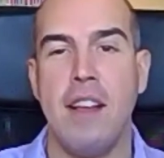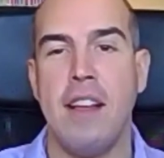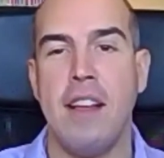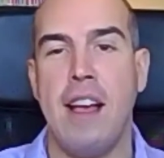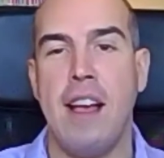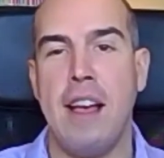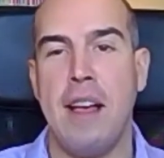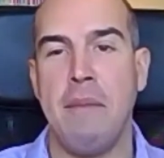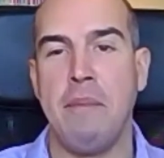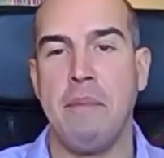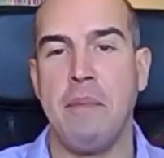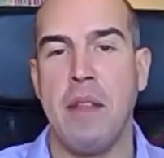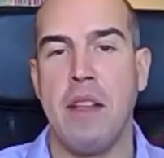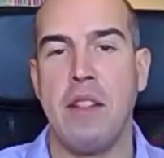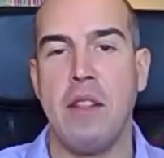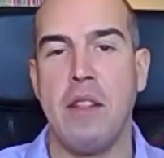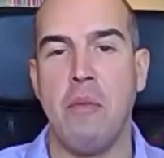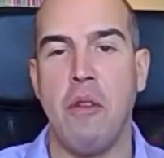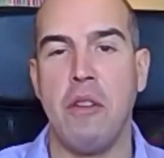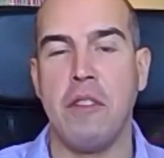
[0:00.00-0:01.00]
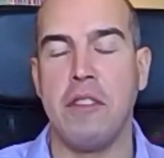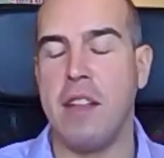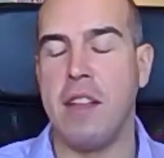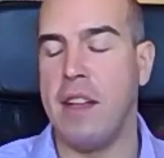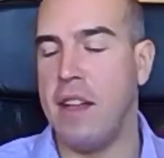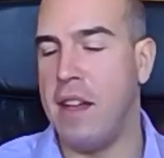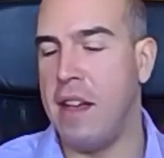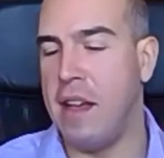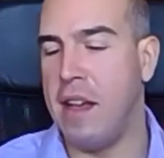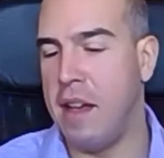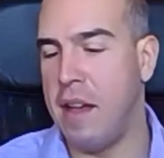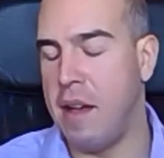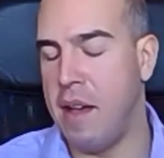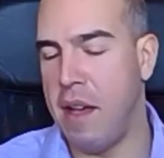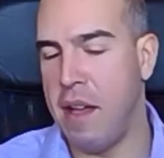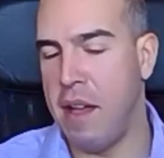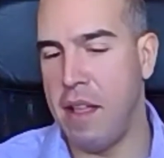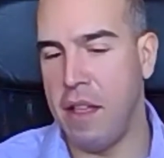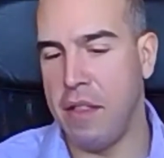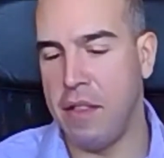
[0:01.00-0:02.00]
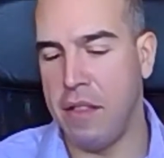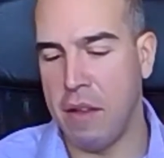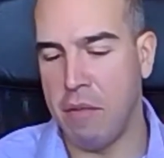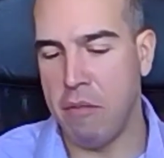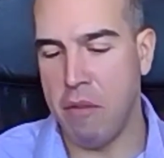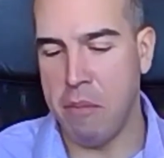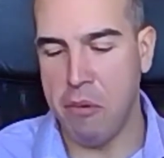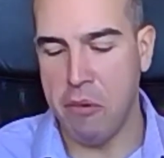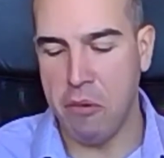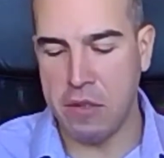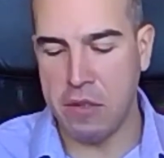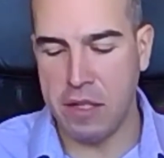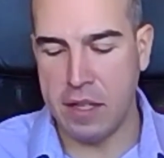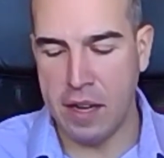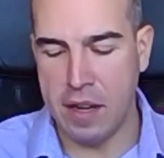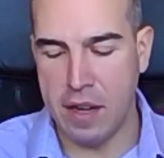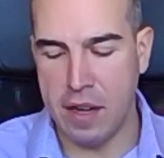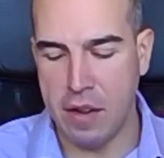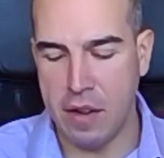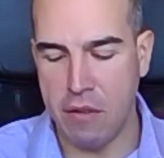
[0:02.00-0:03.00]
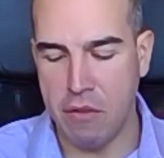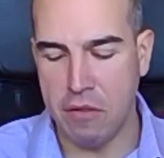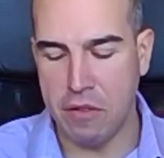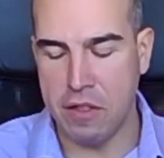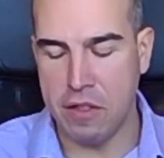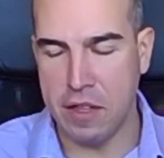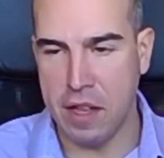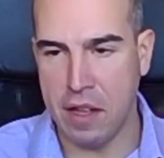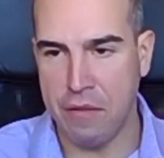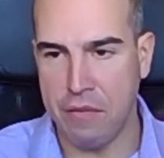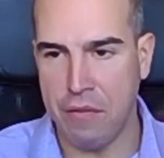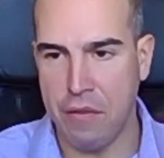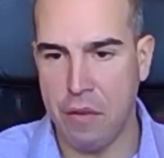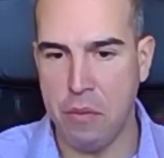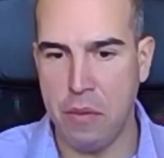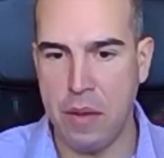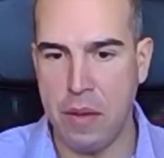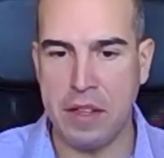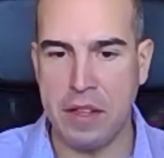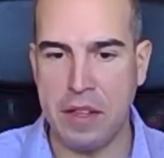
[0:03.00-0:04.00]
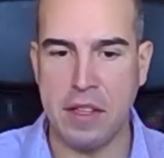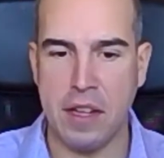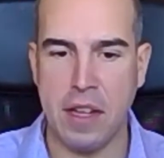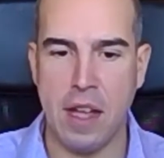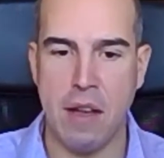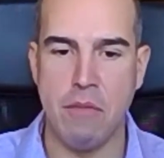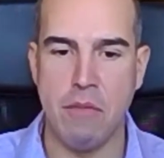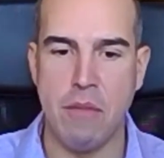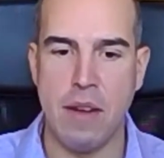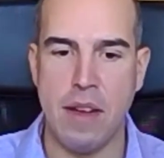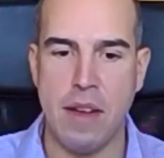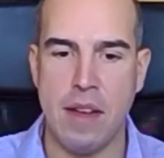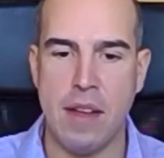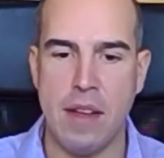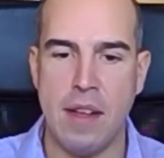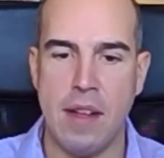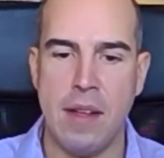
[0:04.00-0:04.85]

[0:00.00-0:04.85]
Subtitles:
There was a thing reported in the news 3 weeks ago where